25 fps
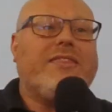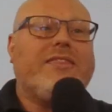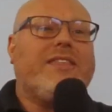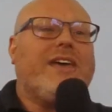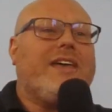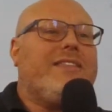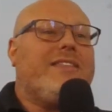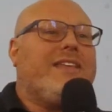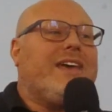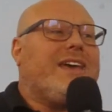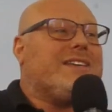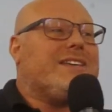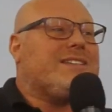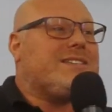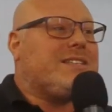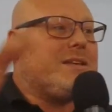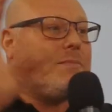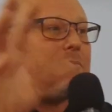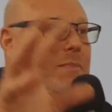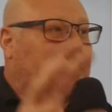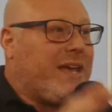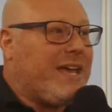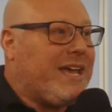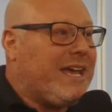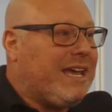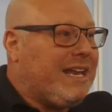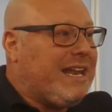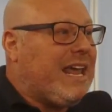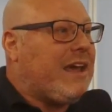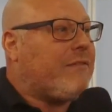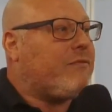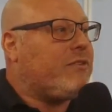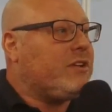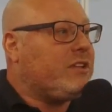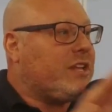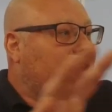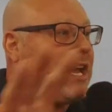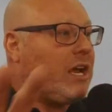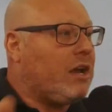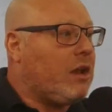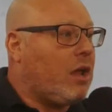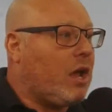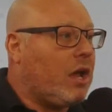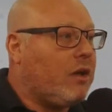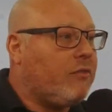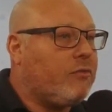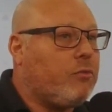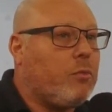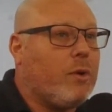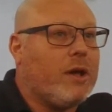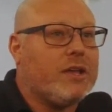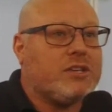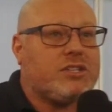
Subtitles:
then there's the bit in everyday life where